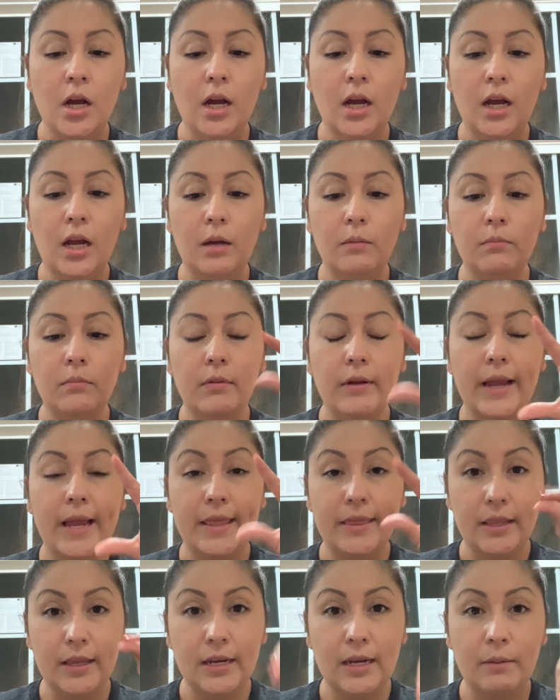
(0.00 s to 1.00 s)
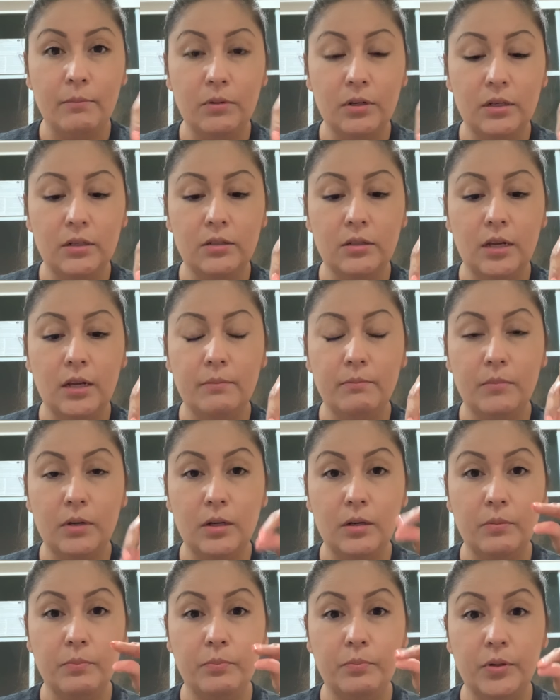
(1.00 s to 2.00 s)
And then I'm
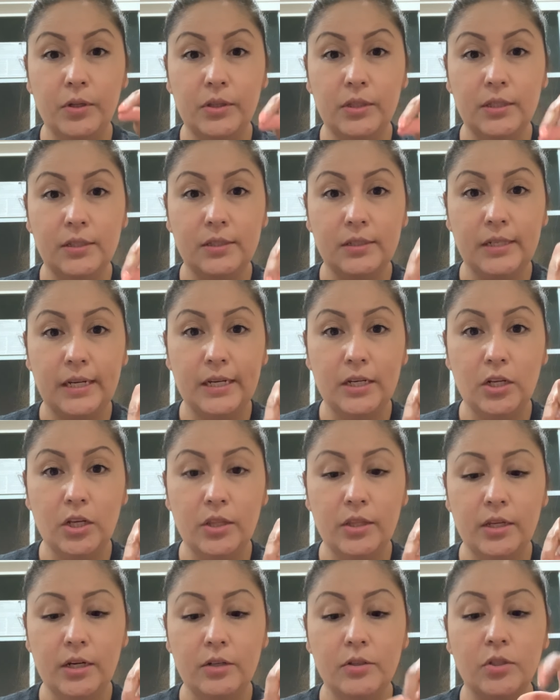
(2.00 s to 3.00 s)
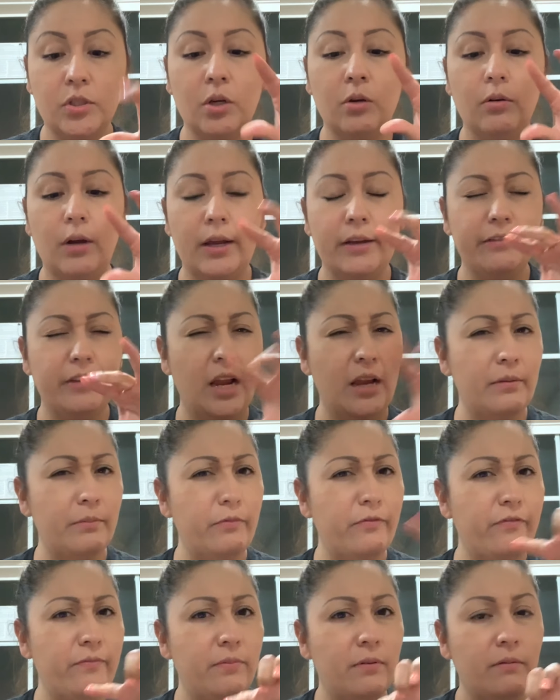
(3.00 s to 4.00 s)
gonna put the stain on there. So
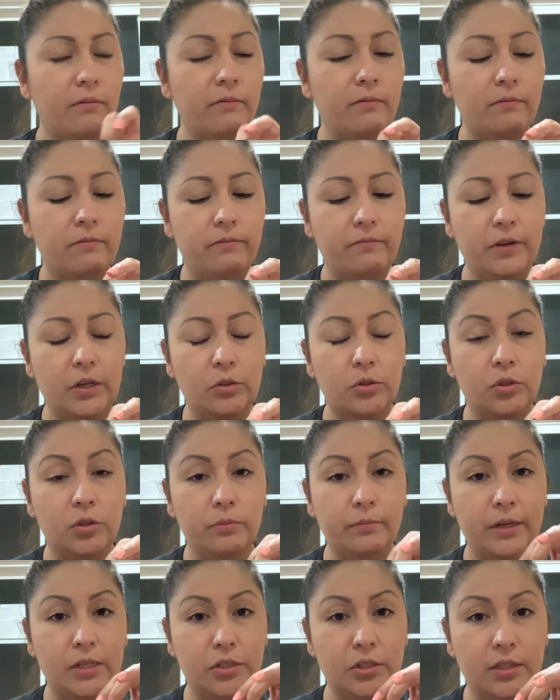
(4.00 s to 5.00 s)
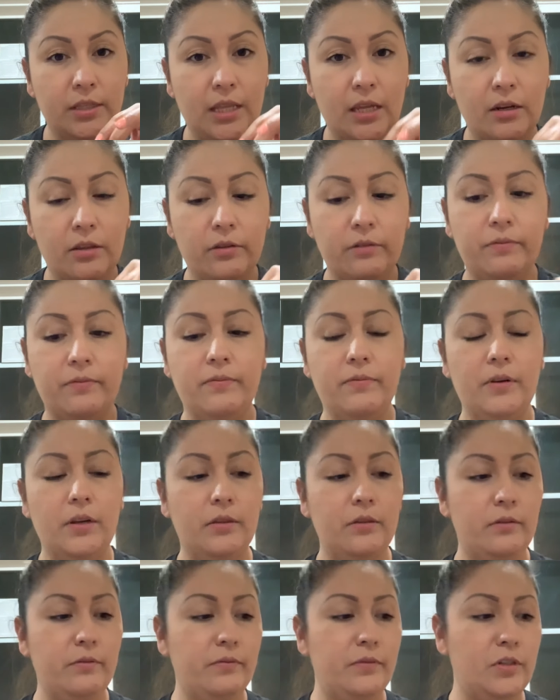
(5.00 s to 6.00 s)
I failed to mention that on
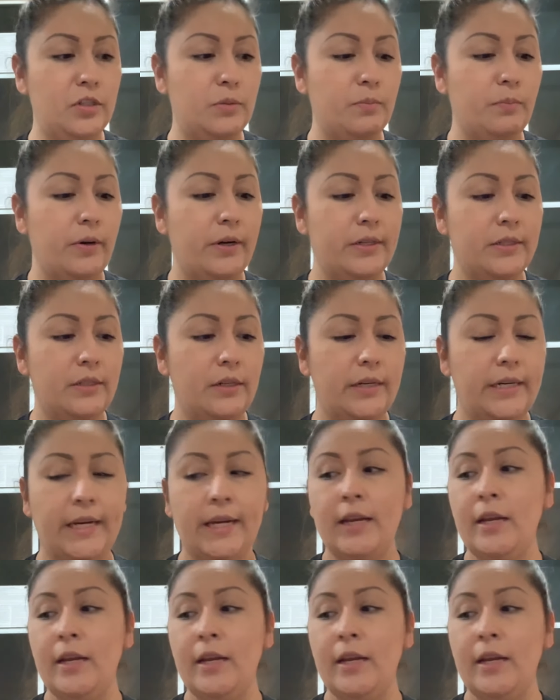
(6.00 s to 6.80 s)
the first part, sorry.